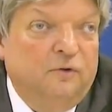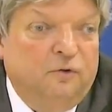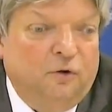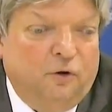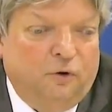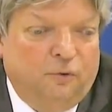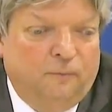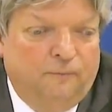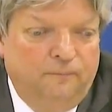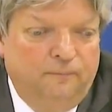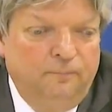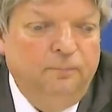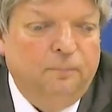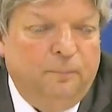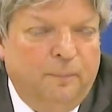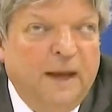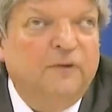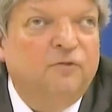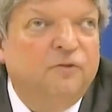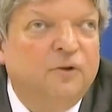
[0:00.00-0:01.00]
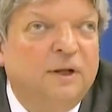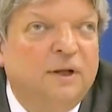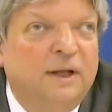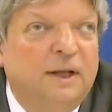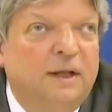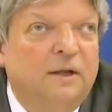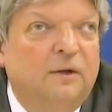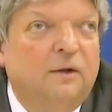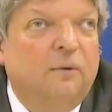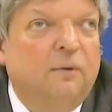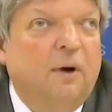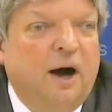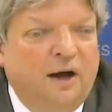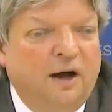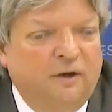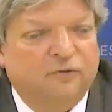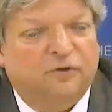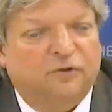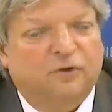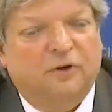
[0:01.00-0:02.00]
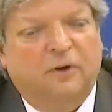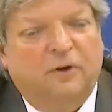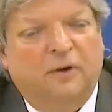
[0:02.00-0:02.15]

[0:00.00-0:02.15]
So basically you ask